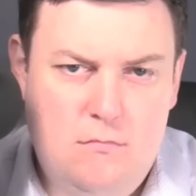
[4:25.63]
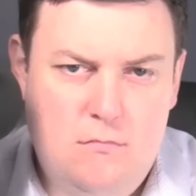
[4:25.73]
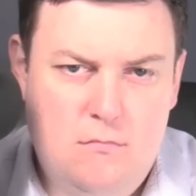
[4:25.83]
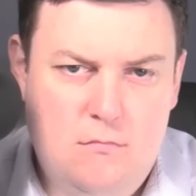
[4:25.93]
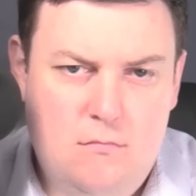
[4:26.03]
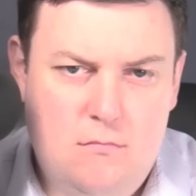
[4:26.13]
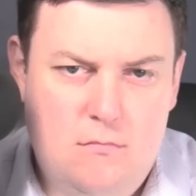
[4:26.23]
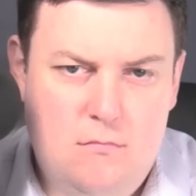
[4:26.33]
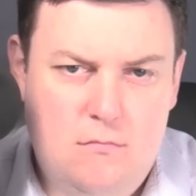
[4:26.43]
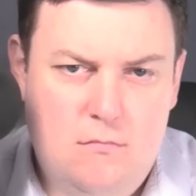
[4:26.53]

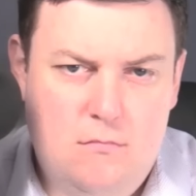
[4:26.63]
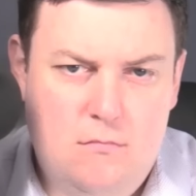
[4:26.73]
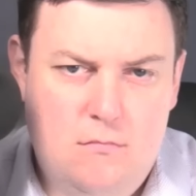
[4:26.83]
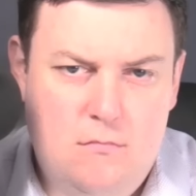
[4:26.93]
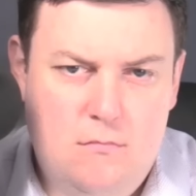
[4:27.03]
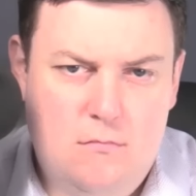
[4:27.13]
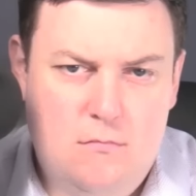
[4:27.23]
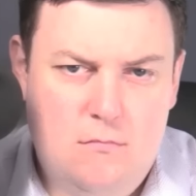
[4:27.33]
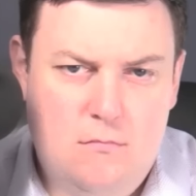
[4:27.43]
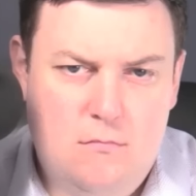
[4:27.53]

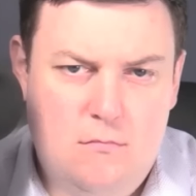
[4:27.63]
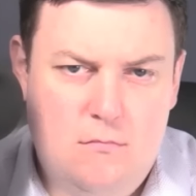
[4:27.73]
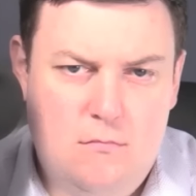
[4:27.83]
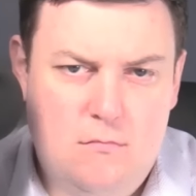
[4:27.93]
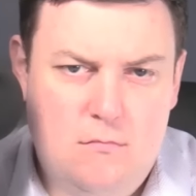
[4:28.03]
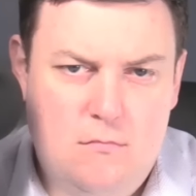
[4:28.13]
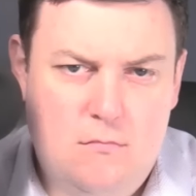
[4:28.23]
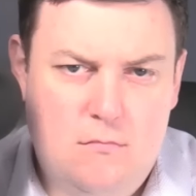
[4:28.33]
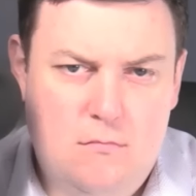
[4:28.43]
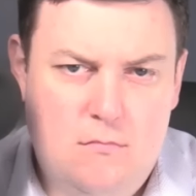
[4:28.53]

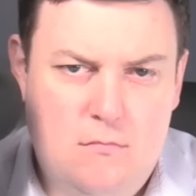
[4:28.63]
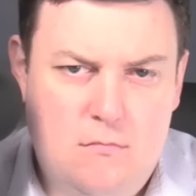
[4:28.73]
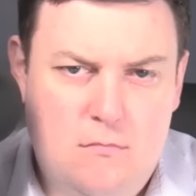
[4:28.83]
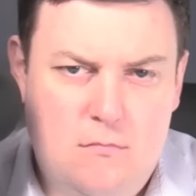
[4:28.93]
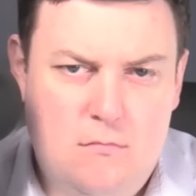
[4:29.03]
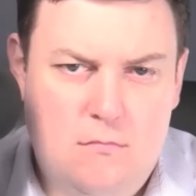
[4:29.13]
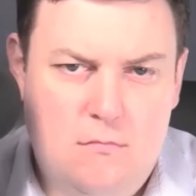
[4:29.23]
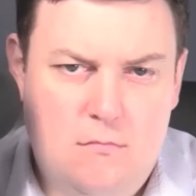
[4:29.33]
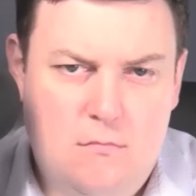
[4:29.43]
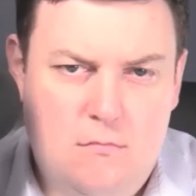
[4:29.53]

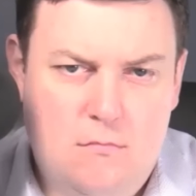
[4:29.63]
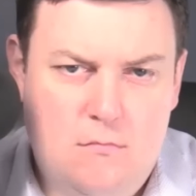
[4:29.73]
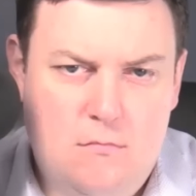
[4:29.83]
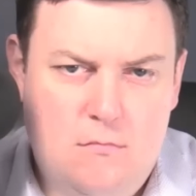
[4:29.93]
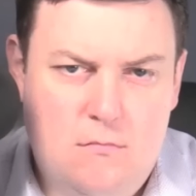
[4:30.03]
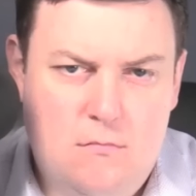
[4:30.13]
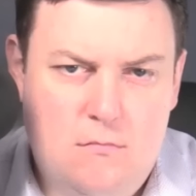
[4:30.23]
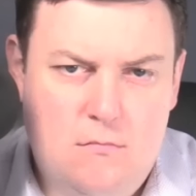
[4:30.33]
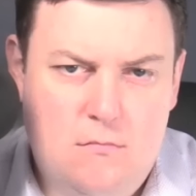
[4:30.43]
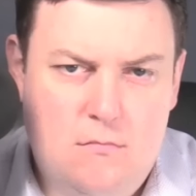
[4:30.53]

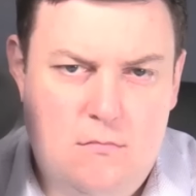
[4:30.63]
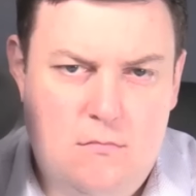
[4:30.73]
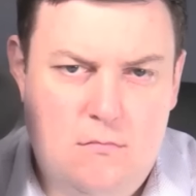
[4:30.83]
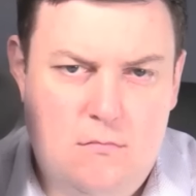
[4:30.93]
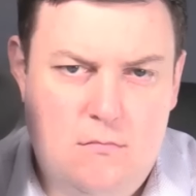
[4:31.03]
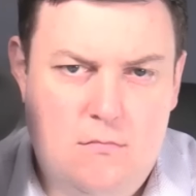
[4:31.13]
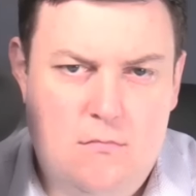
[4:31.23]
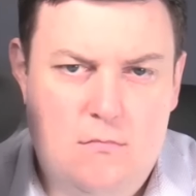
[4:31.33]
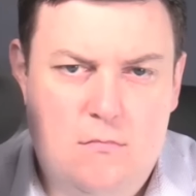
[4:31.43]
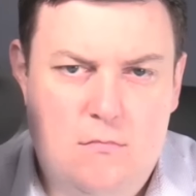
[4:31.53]

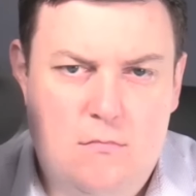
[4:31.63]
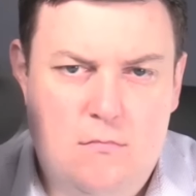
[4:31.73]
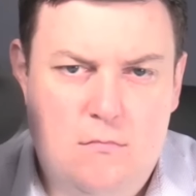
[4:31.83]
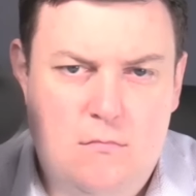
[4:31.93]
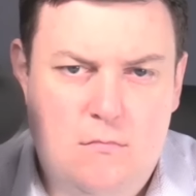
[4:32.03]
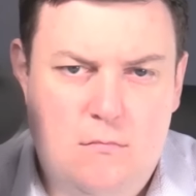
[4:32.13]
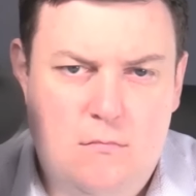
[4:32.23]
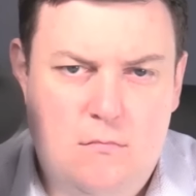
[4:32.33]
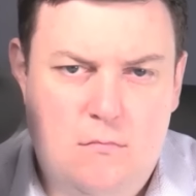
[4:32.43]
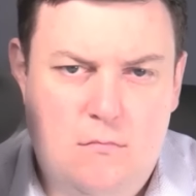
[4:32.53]

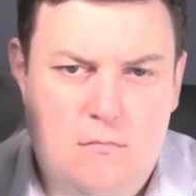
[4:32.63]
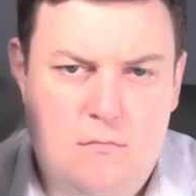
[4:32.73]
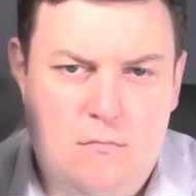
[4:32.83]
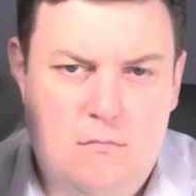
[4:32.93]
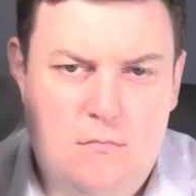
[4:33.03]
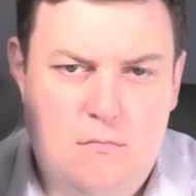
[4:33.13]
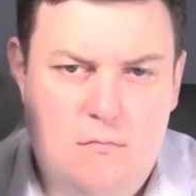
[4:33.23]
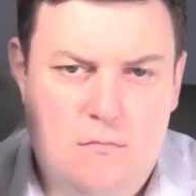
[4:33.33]
(not speaking)